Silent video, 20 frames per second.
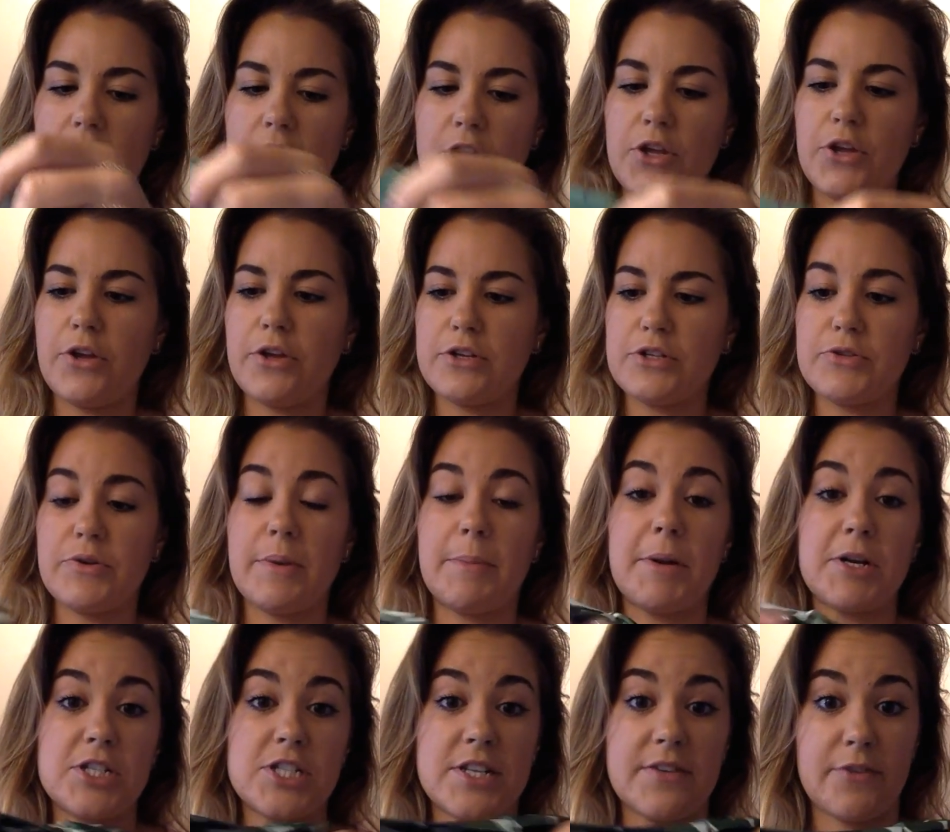You can do it a
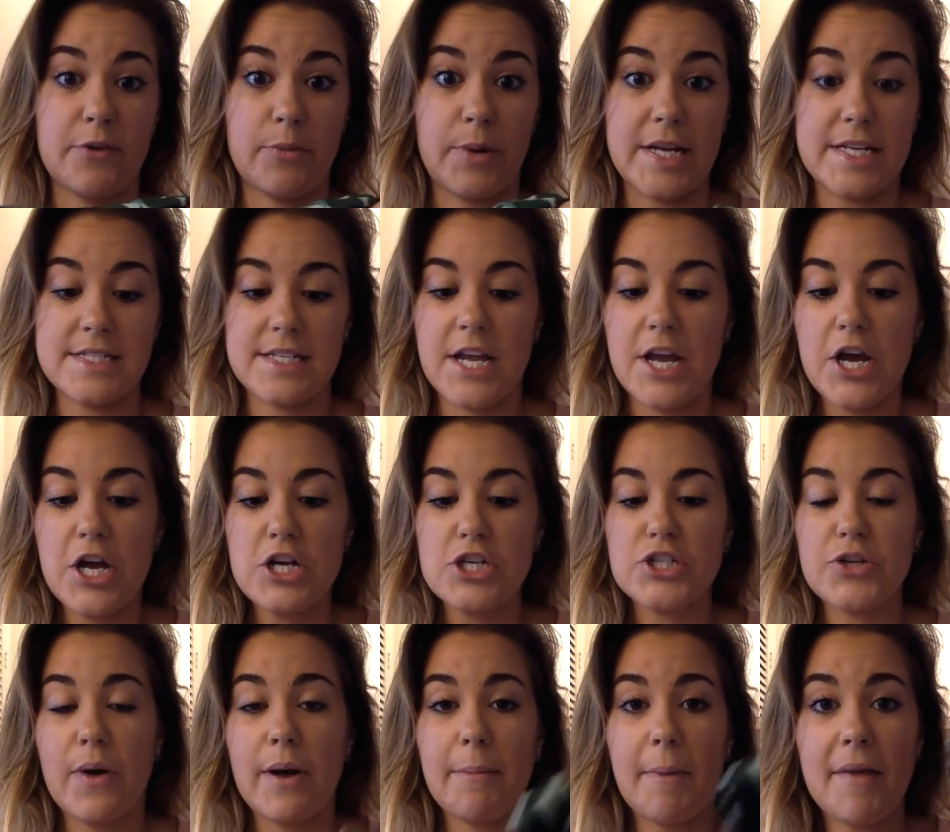bunch of different ways.
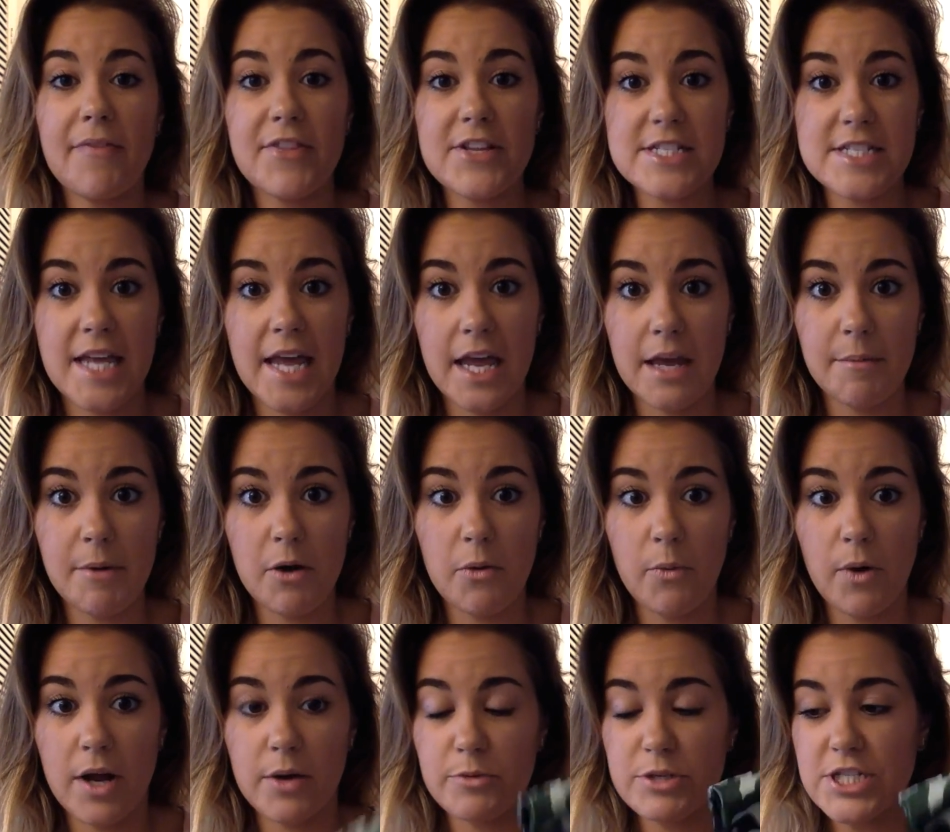So I bought this camo
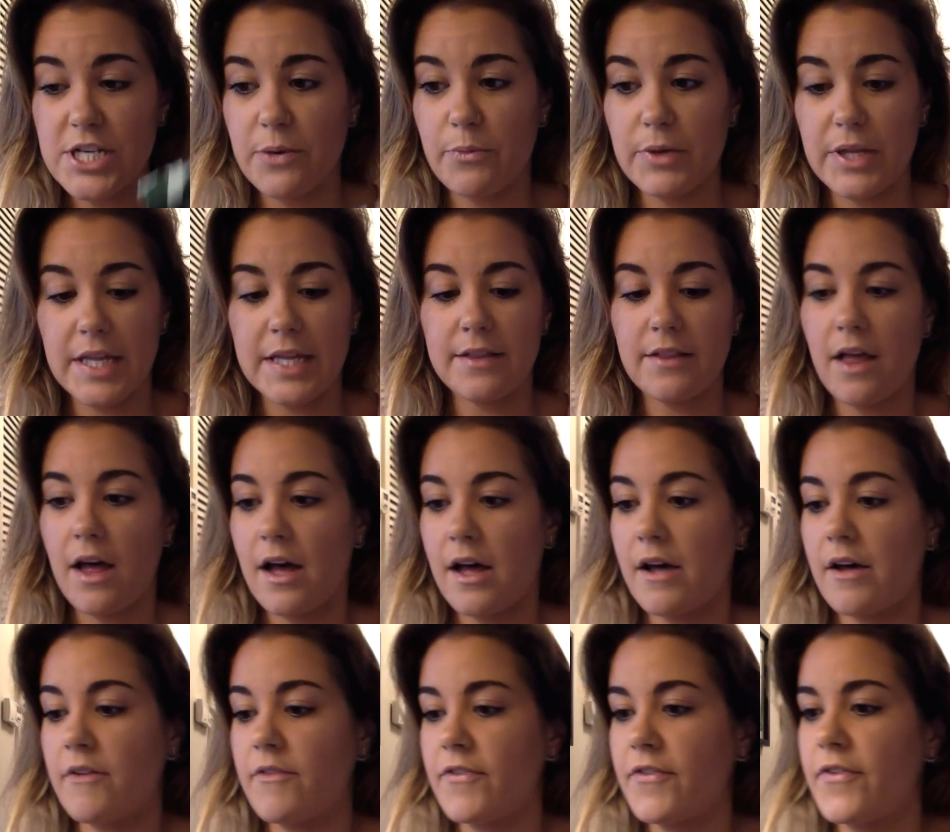one, which I really
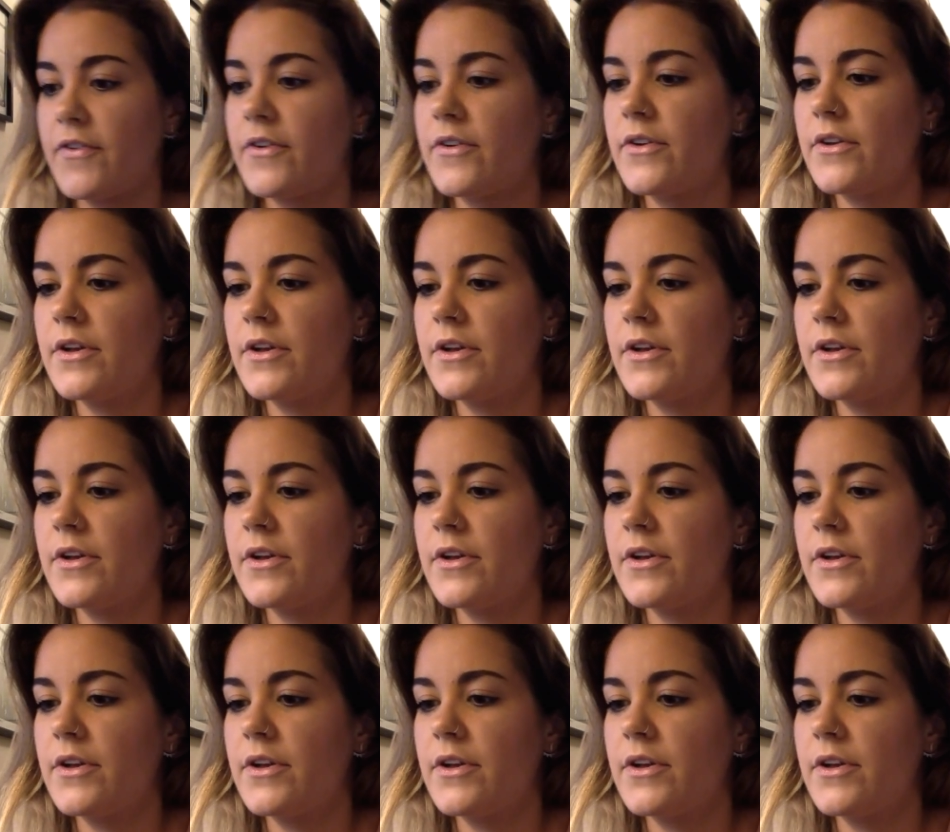love.